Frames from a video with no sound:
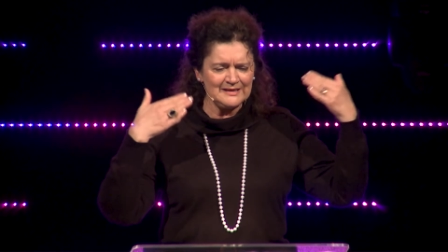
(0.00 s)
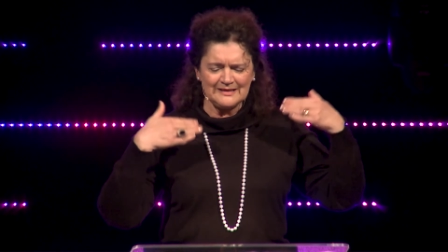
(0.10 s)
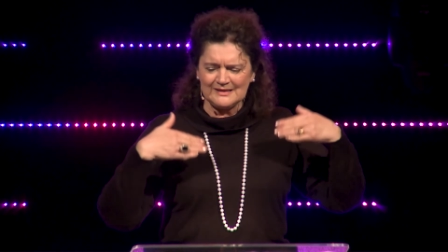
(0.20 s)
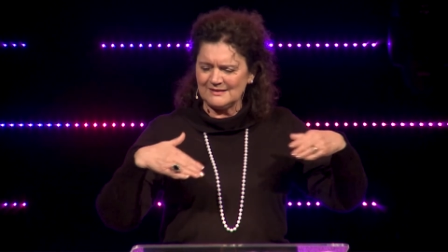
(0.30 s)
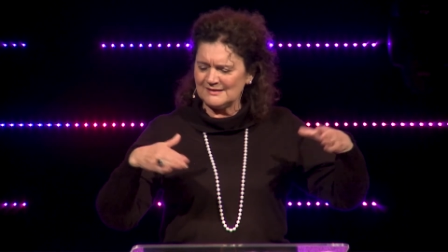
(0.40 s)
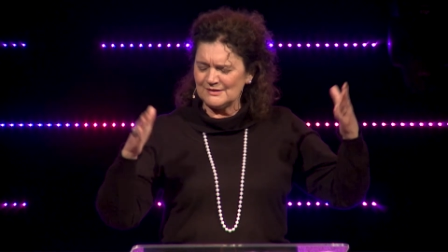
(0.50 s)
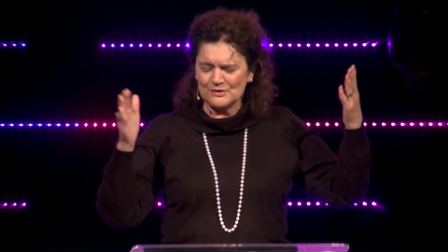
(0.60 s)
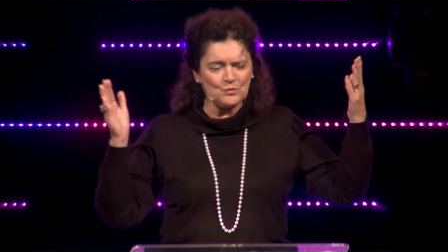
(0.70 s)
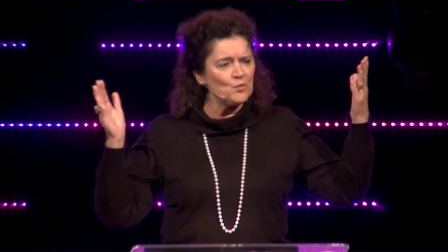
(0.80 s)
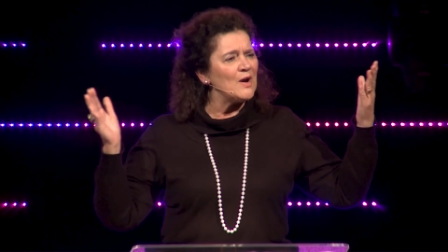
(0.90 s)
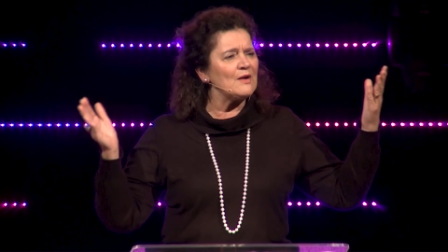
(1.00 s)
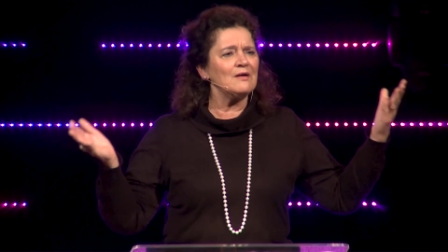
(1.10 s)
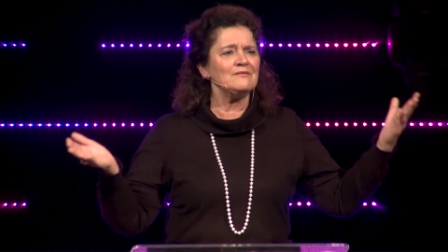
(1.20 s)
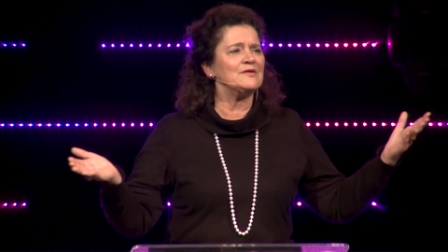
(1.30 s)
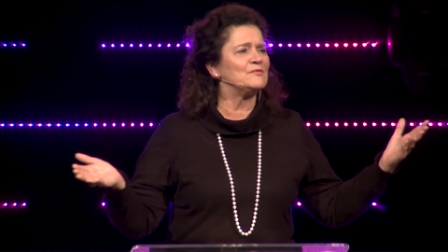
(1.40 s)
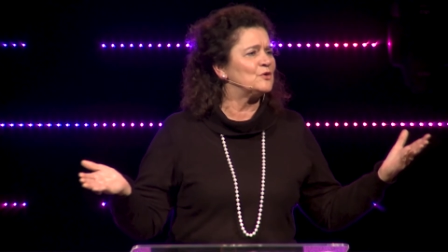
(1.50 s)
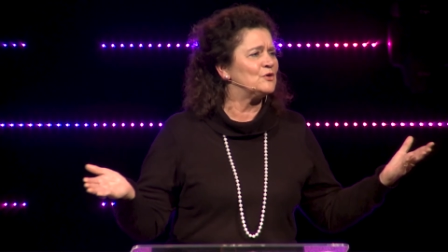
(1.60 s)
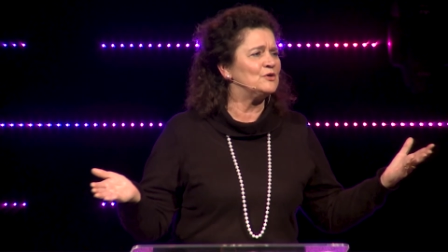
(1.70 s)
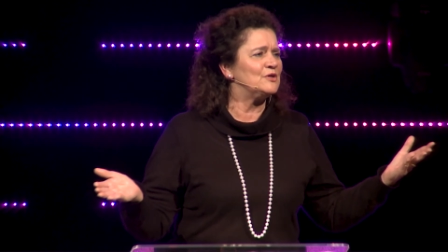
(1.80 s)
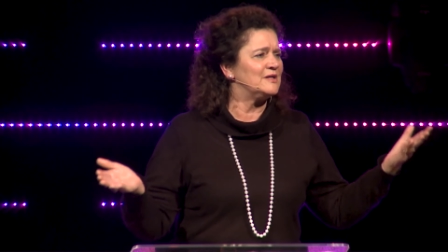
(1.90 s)
I don't know where I've ever
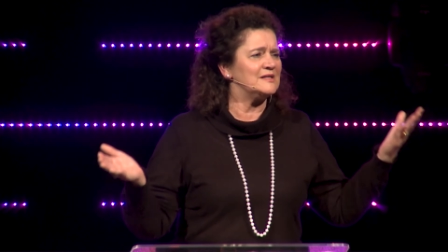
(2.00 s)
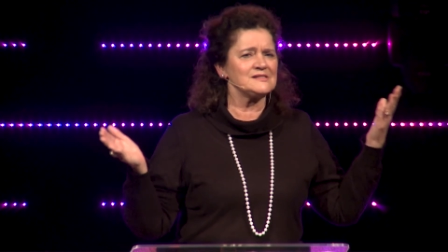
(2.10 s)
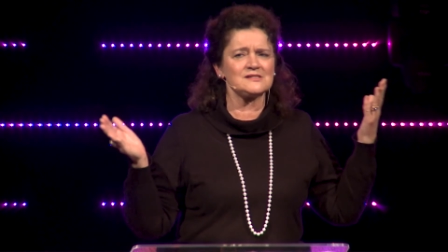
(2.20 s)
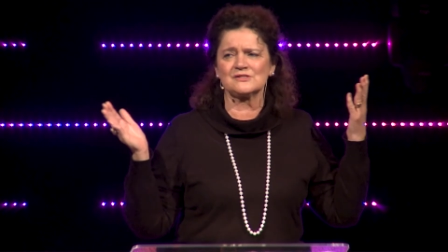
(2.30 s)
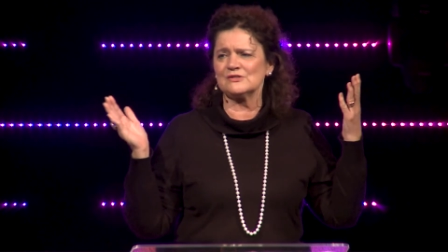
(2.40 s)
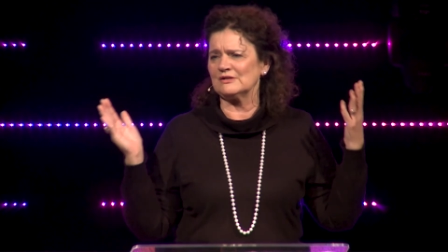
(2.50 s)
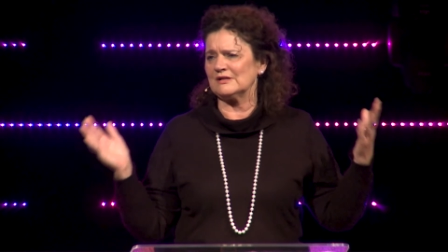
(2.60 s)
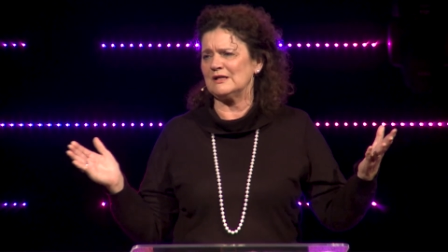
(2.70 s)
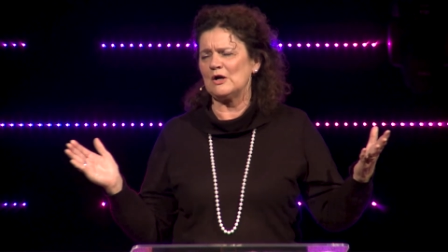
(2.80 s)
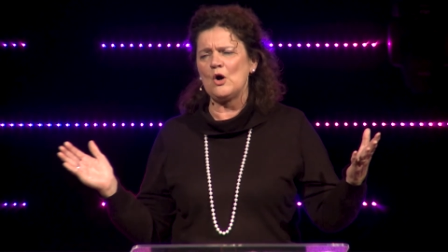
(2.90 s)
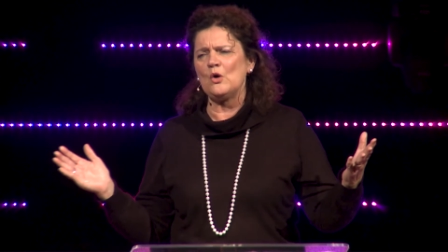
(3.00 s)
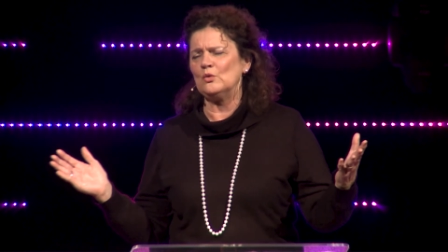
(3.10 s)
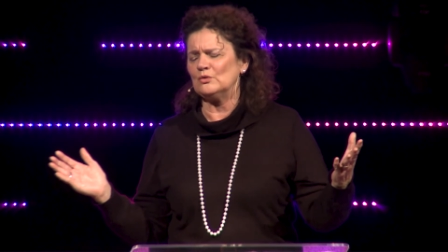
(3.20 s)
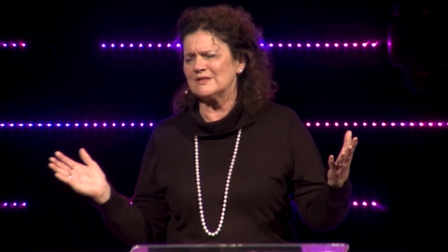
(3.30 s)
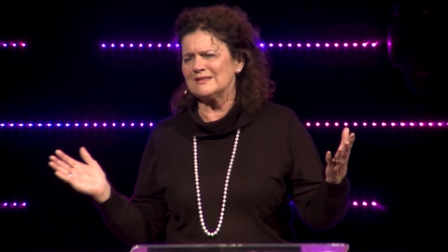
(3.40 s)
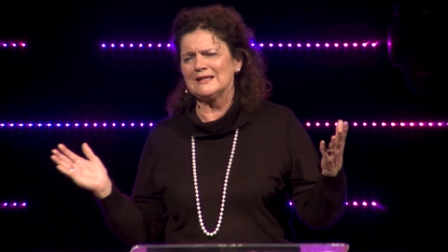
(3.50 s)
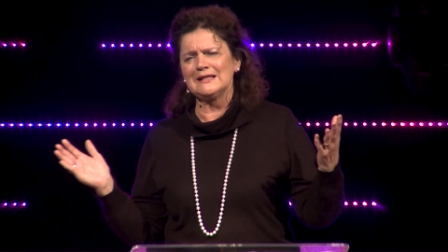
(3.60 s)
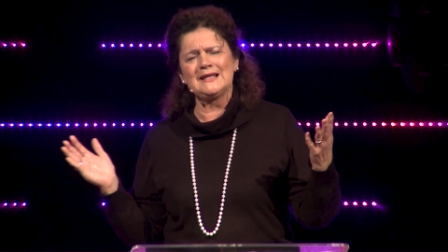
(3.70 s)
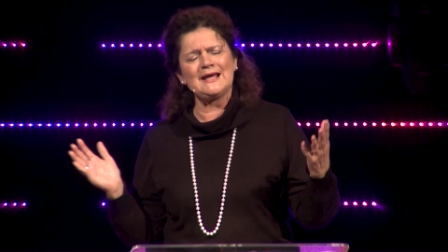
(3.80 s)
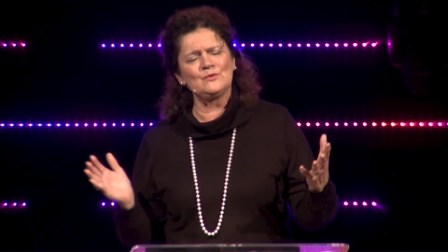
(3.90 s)
heard it. It's certainly old, and the
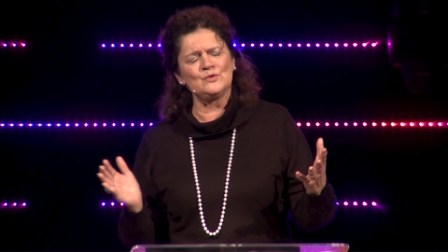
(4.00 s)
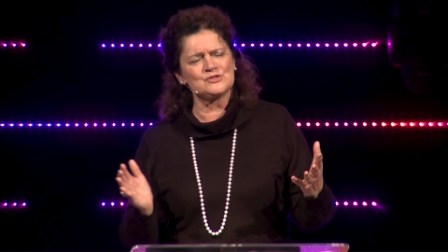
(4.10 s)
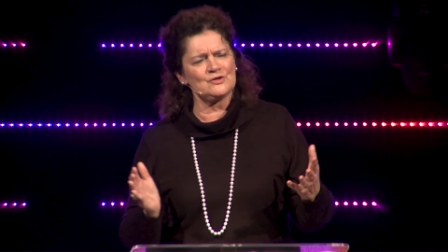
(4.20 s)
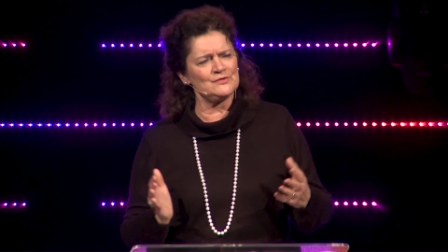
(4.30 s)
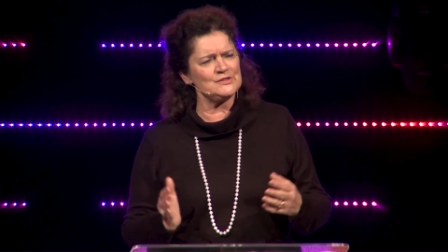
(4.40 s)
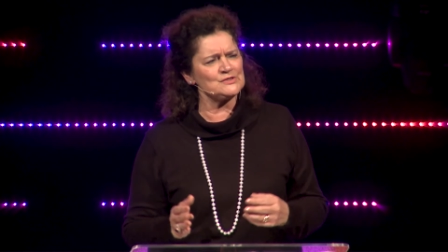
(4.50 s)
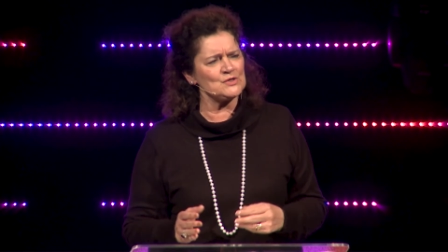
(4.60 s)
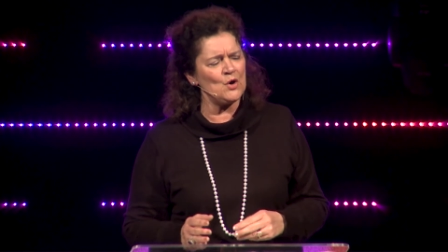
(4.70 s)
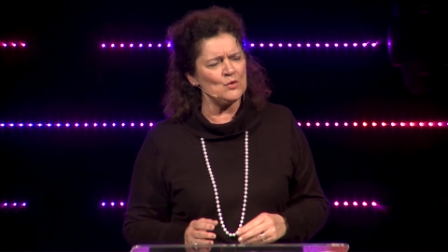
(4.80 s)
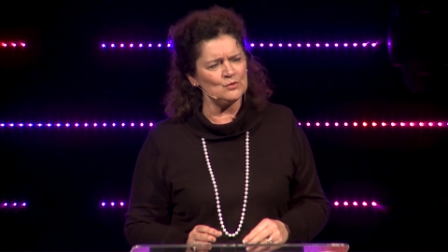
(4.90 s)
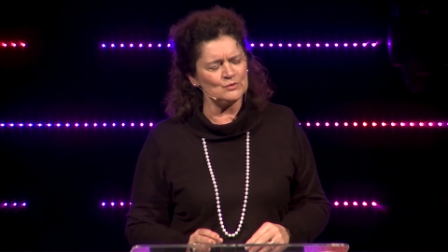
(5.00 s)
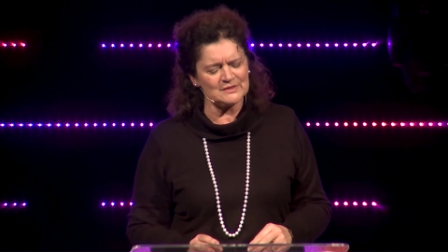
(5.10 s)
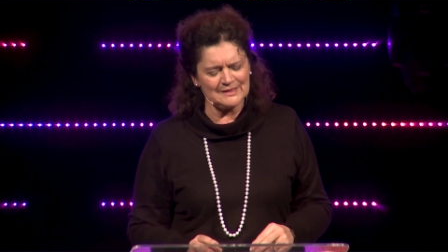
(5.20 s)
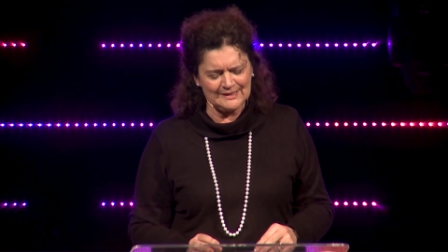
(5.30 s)
language of it is old.